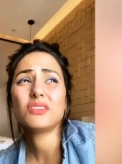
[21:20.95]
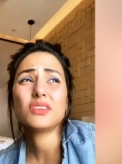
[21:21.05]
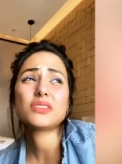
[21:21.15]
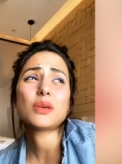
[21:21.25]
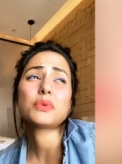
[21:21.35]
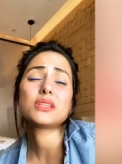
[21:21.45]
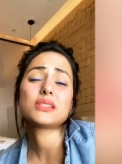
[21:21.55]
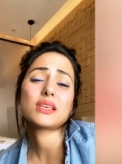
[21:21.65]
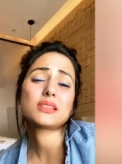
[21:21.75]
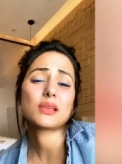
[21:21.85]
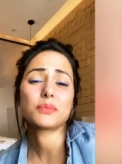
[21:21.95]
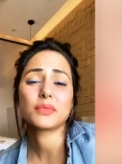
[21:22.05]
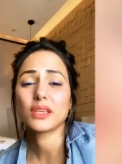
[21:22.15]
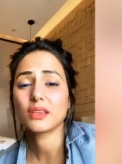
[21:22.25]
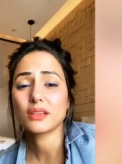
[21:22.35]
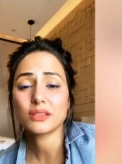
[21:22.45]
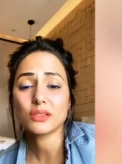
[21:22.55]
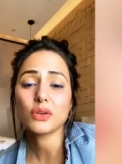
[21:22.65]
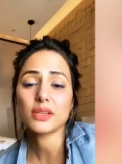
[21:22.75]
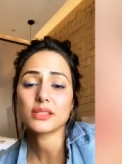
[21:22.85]
Even if somebody says something,
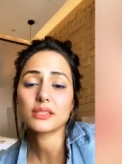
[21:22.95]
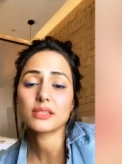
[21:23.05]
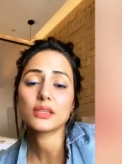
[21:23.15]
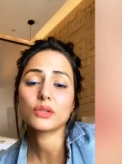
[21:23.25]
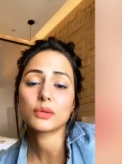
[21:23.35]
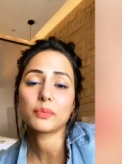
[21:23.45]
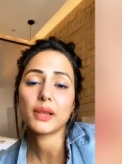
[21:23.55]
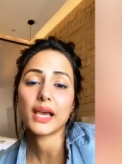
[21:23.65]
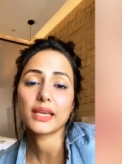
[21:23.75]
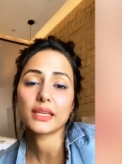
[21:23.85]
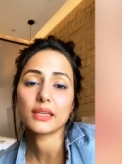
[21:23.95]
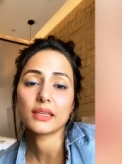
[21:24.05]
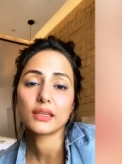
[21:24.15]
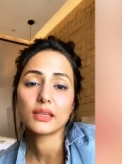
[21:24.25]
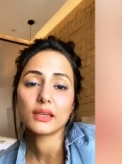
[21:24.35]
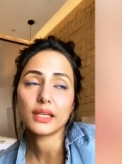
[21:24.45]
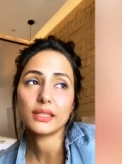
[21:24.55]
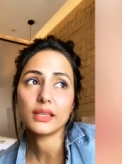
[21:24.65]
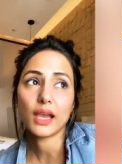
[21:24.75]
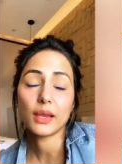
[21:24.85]
it's not necessary to reply.
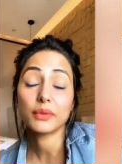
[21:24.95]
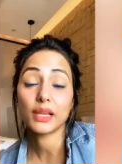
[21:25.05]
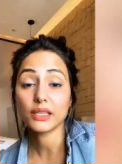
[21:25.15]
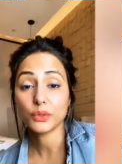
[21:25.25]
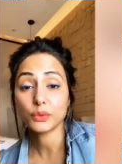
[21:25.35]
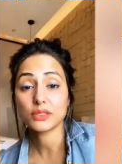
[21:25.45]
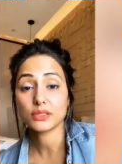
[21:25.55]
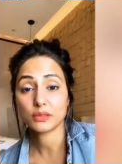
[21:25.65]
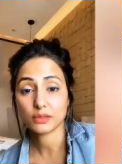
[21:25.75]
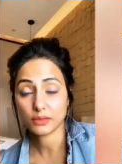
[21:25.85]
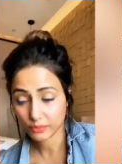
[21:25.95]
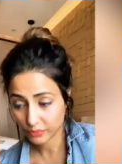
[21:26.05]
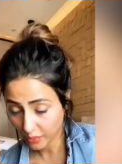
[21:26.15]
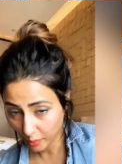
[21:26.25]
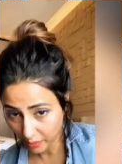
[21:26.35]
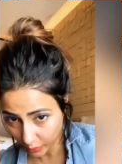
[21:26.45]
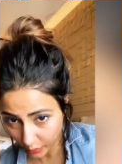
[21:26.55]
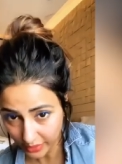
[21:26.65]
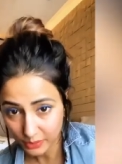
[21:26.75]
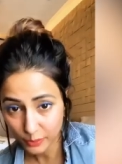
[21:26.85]
I think I'm telling you this from my
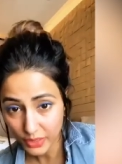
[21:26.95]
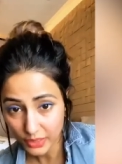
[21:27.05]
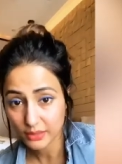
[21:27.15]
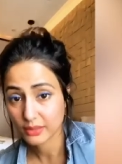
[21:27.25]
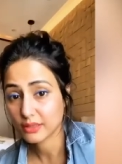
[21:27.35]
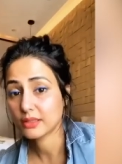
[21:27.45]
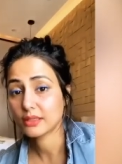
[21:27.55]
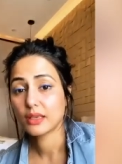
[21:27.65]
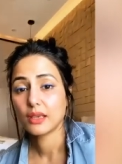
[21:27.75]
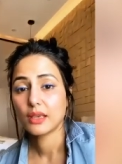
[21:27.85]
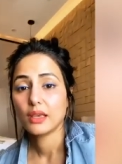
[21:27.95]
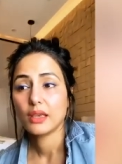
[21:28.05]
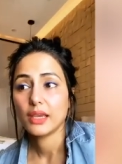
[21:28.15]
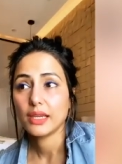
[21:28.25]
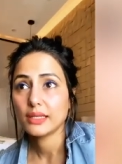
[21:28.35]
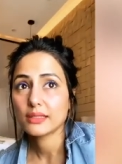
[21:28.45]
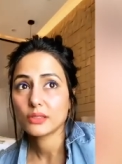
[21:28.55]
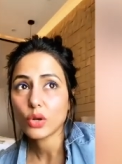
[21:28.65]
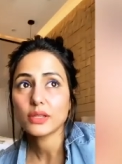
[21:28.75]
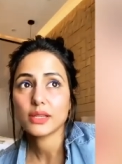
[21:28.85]
own experience. It
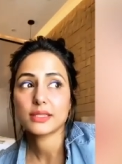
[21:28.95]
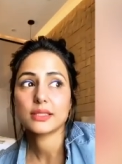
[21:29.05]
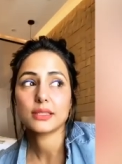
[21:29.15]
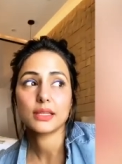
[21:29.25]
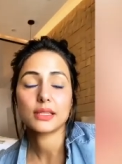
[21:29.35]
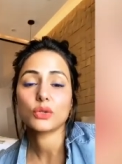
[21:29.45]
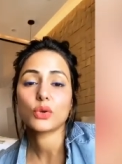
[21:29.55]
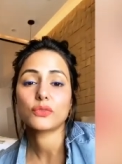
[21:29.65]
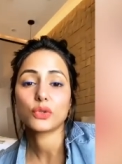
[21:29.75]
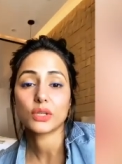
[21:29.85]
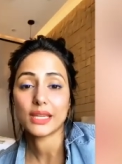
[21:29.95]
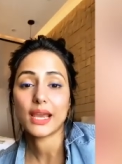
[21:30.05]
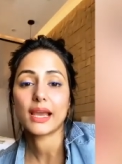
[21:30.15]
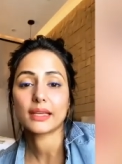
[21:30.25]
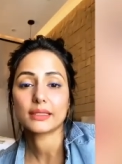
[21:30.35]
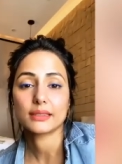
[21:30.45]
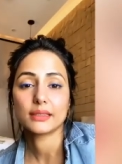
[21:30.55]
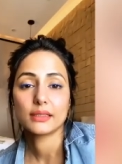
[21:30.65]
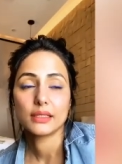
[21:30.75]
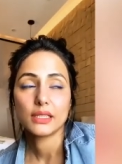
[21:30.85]
is not necessary that you have to react.
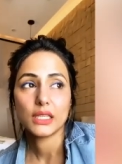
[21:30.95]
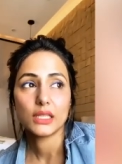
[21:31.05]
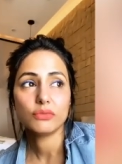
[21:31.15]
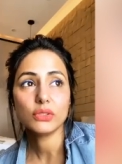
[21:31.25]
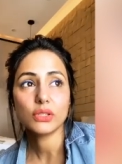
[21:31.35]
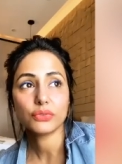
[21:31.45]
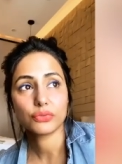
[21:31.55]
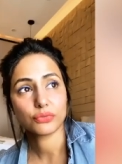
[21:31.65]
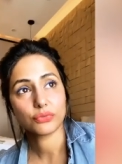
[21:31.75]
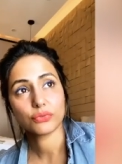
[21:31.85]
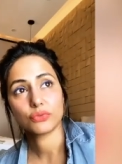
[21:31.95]
Even if